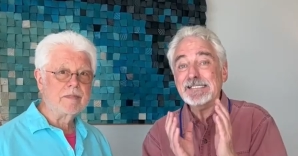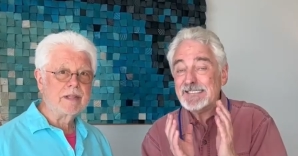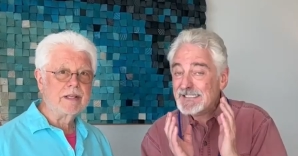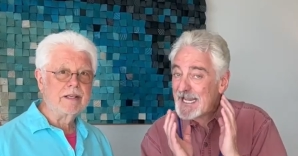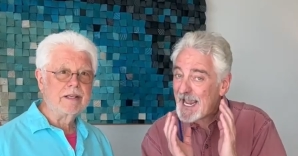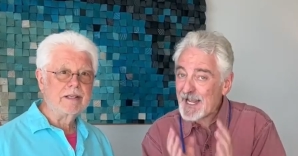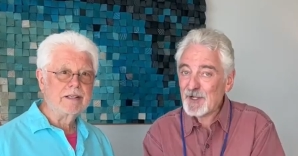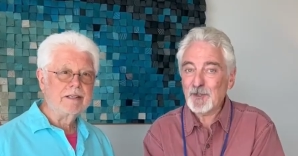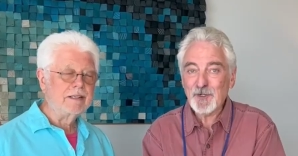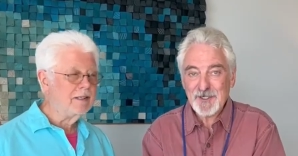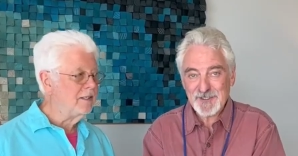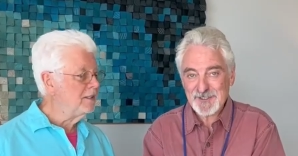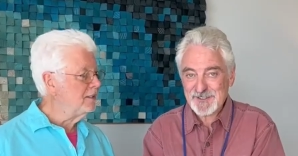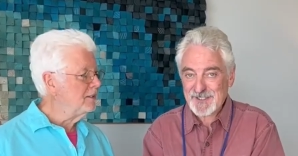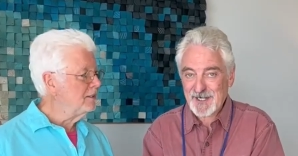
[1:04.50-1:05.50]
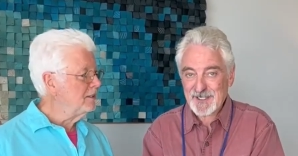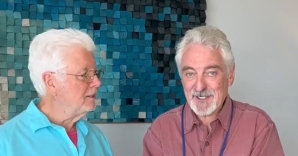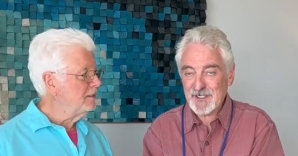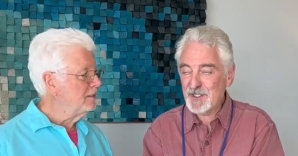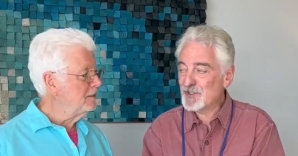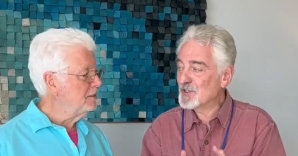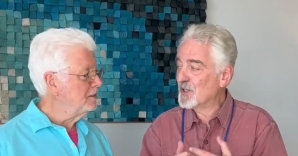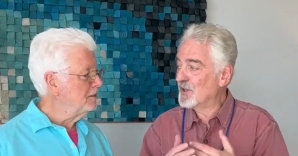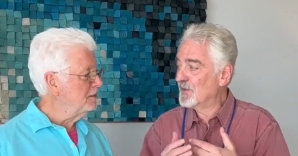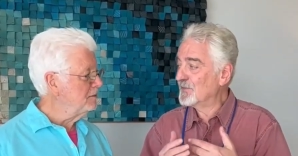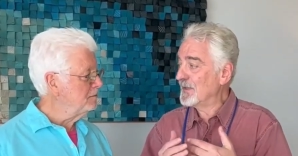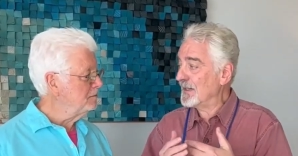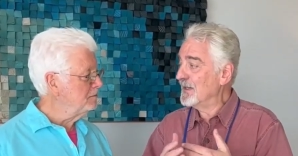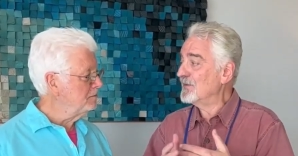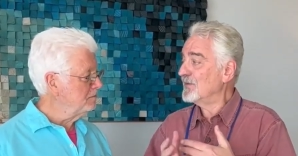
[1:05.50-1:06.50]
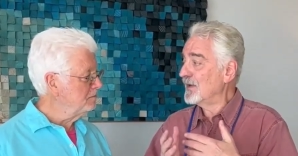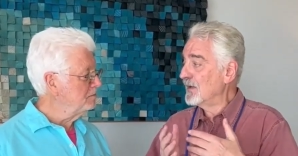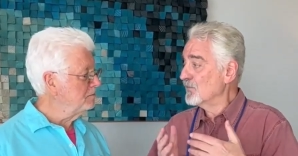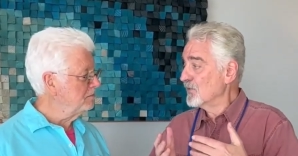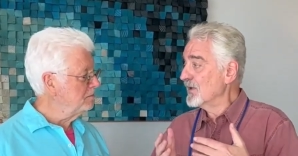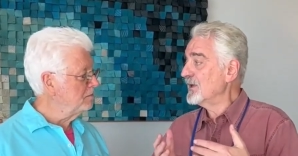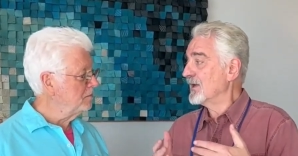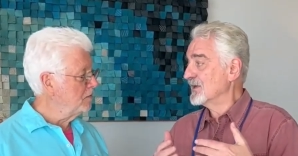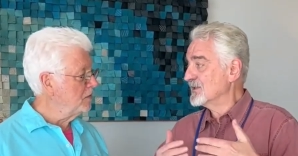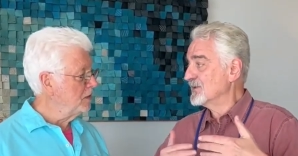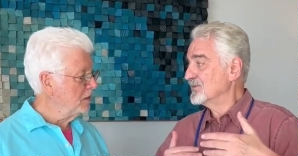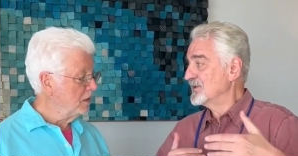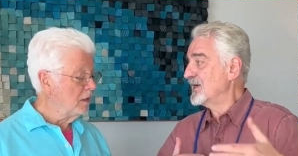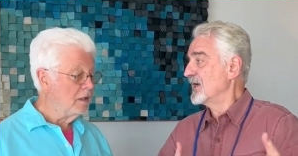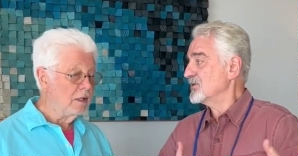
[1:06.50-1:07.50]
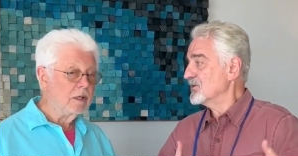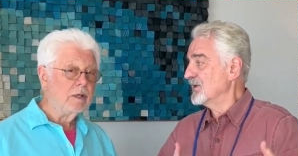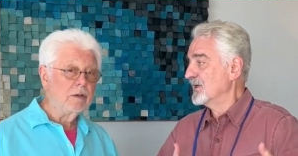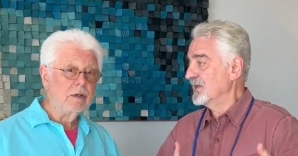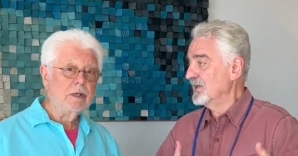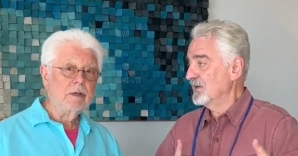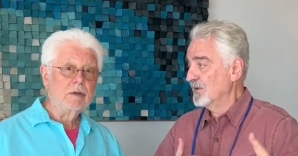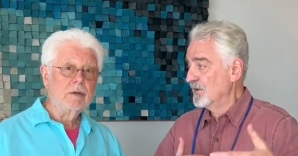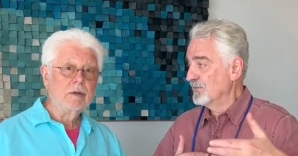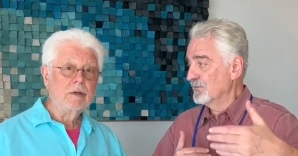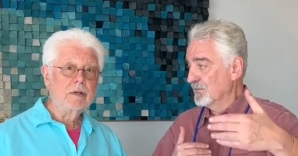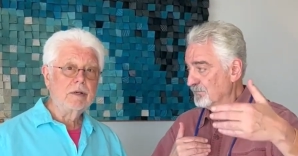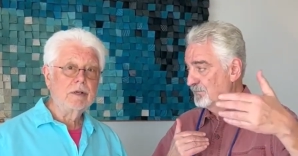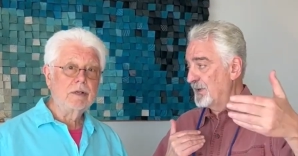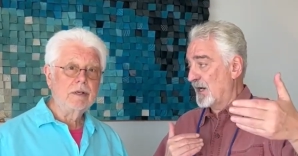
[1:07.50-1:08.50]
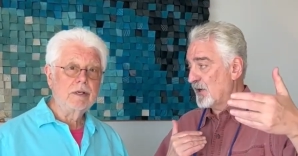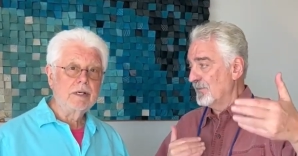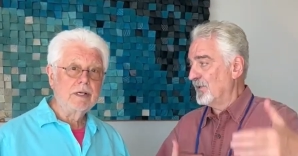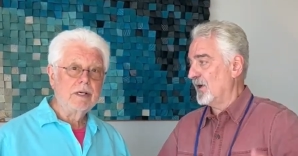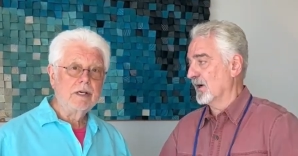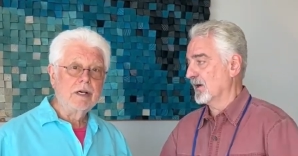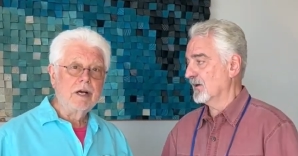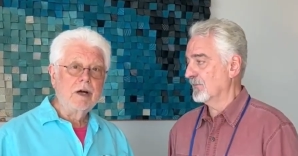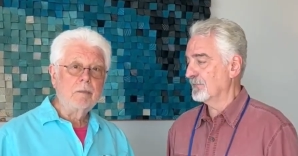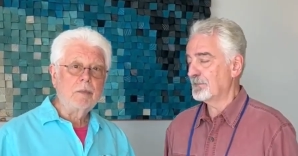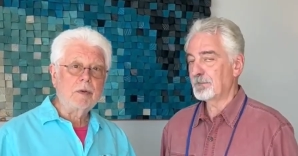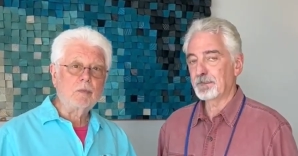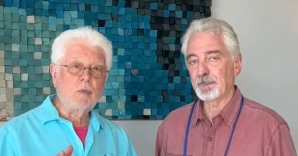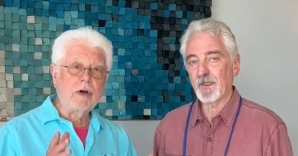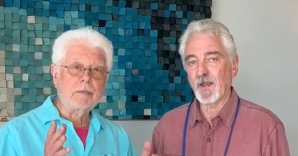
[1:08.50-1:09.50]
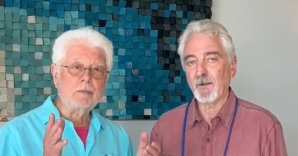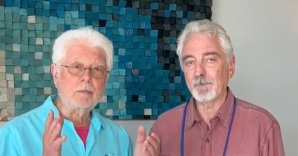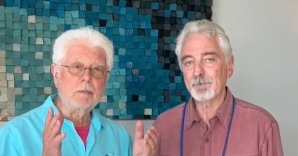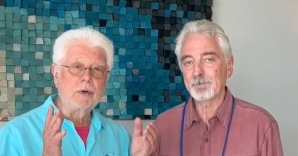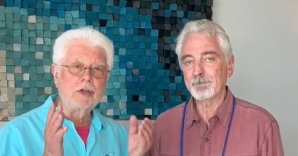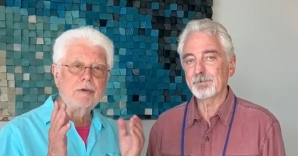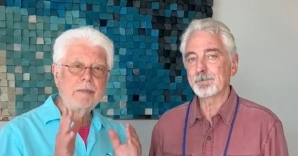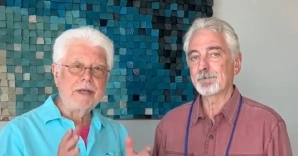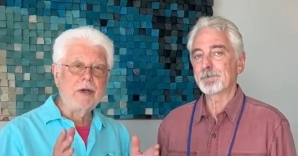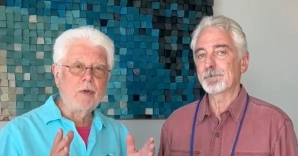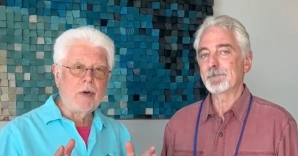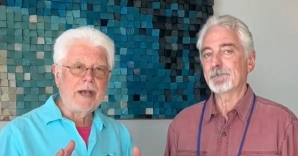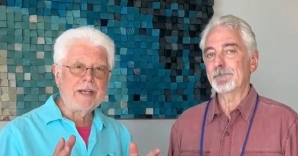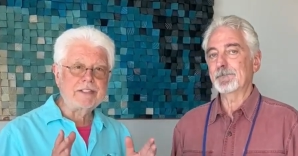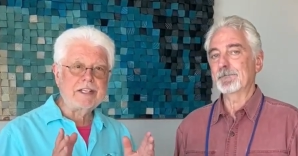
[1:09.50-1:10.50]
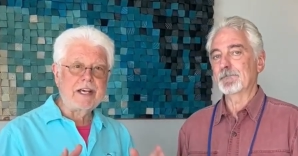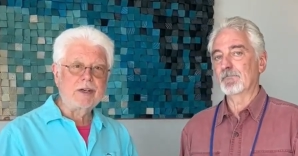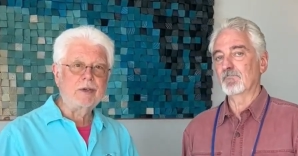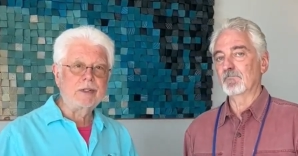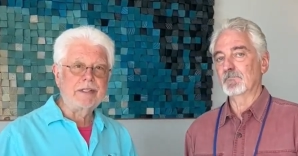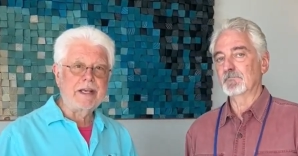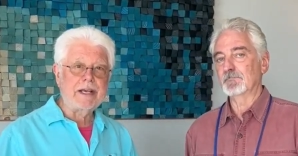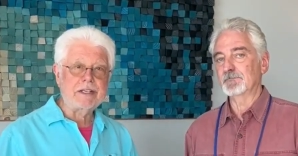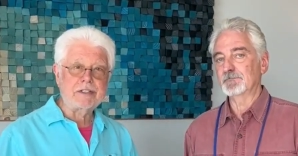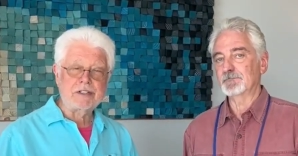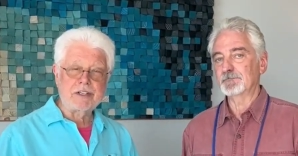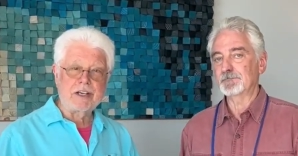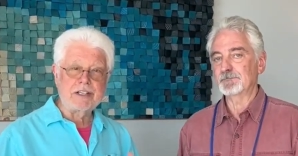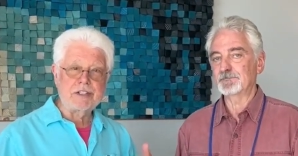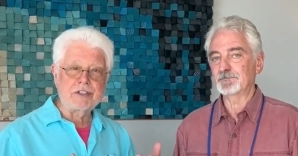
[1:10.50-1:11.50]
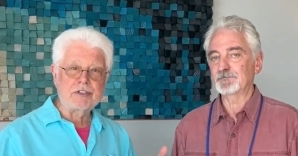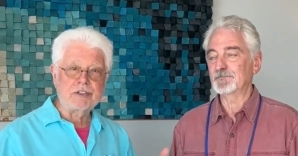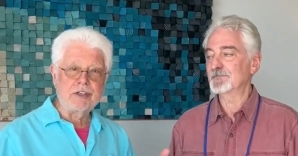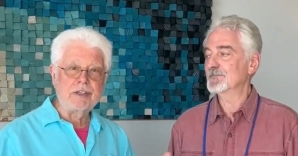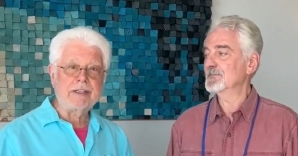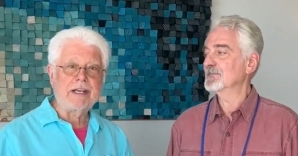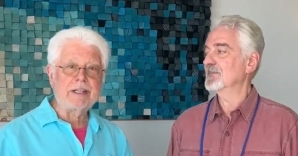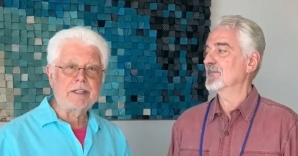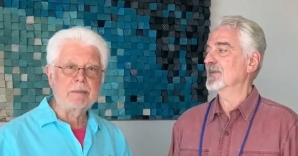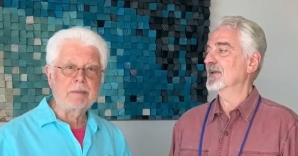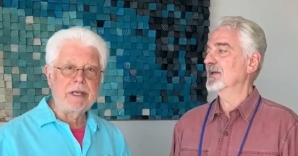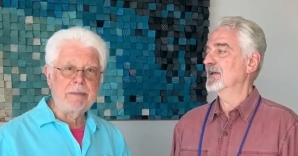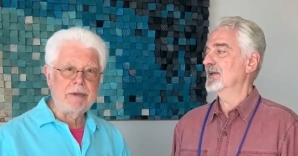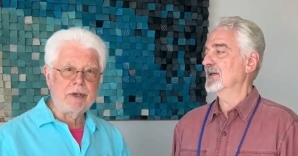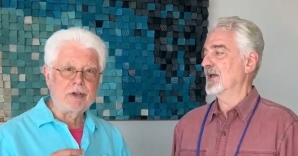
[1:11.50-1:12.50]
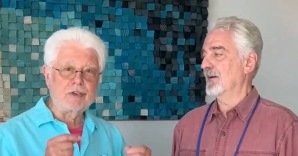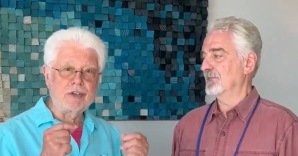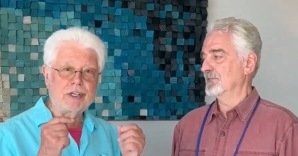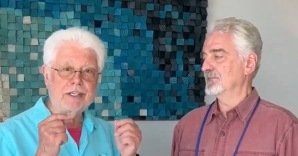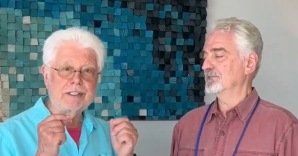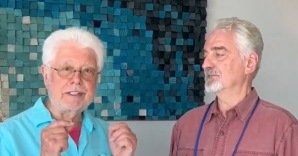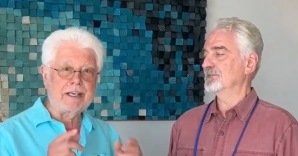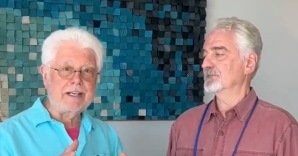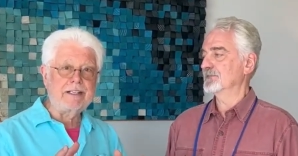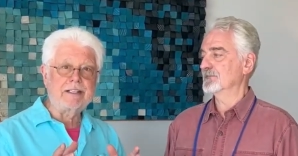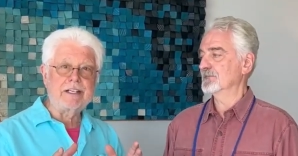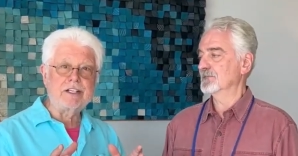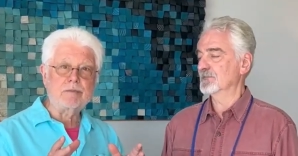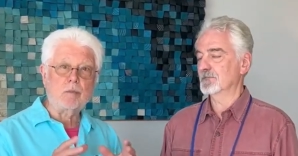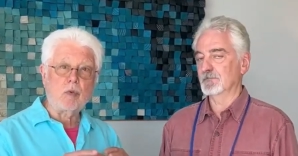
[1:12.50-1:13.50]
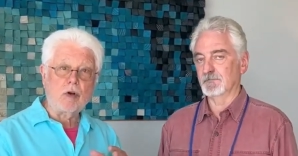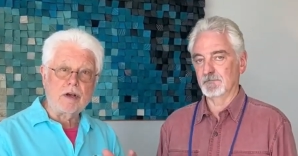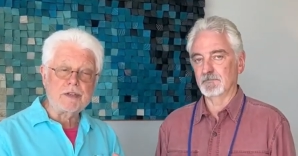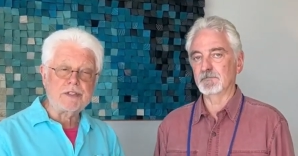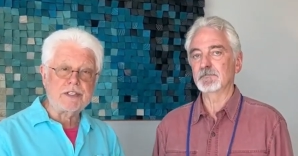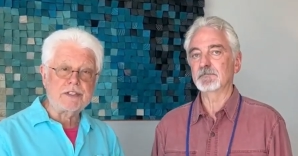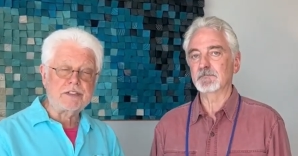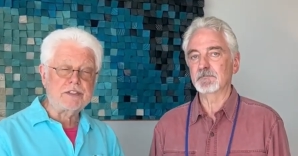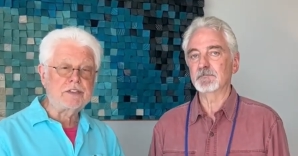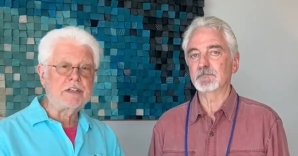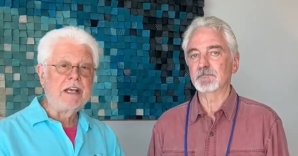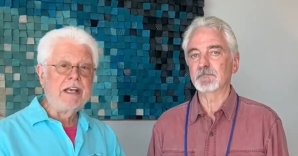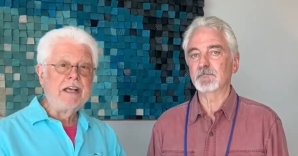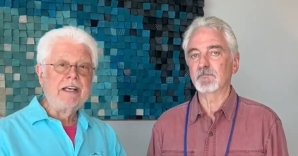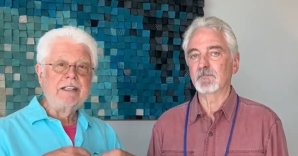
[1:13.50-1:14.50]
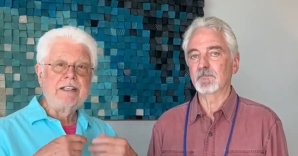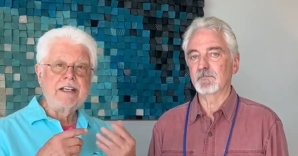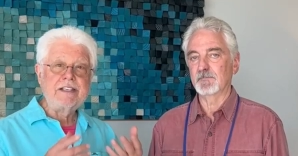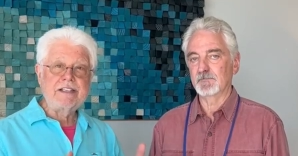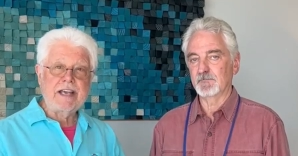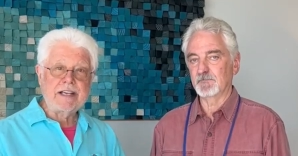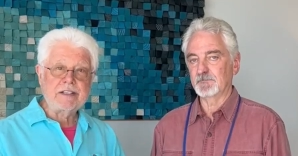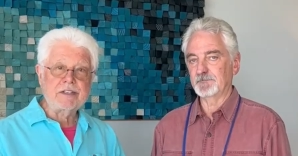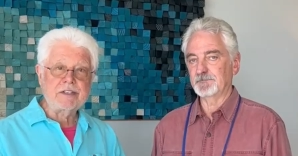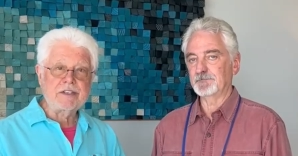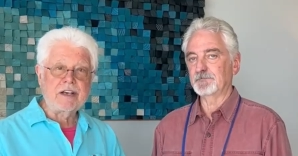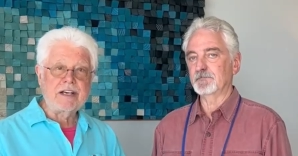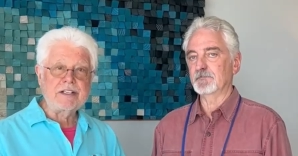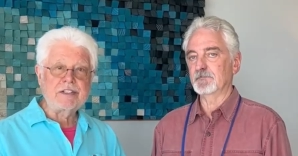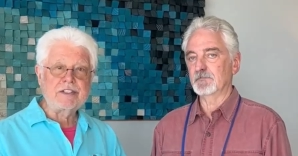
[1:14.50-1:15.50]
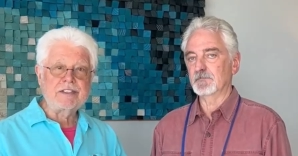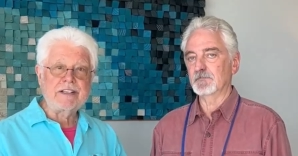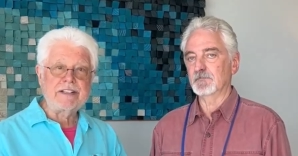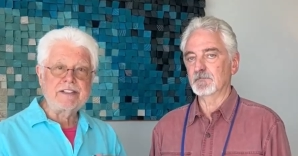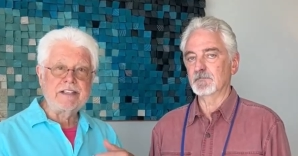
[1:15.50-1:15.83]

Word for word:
Speaker 1: take a look at the second edition because it's really a substantially bigger book. But what blew
Speaker 2: me away is how good the exercises turned out to be because you can take these processes, these exercises, these